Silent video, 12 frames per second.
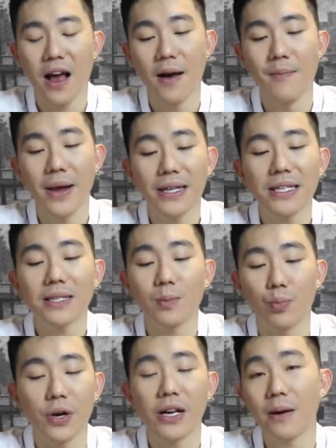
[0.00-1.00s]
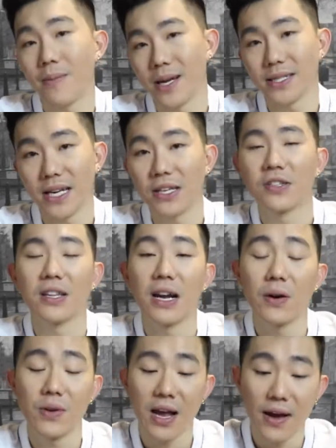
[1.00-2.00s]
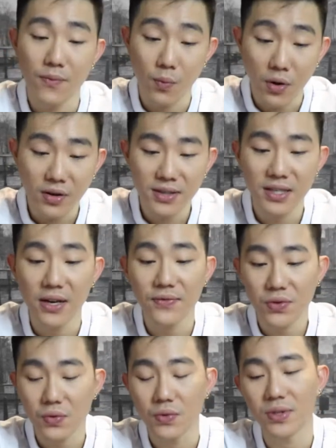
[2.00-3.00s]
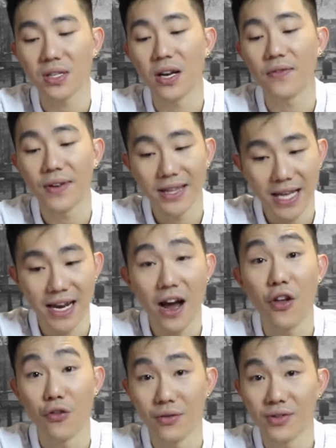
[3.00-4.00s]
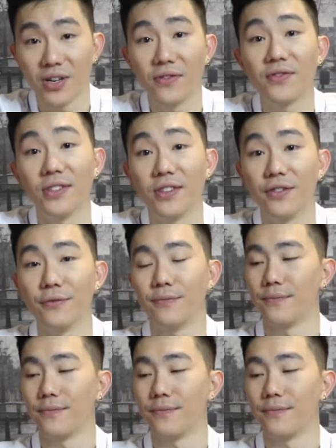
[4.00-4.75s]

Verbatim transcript: uh, mainly to break up my day so that I would have work stuff, school stuff, and then other stuff to do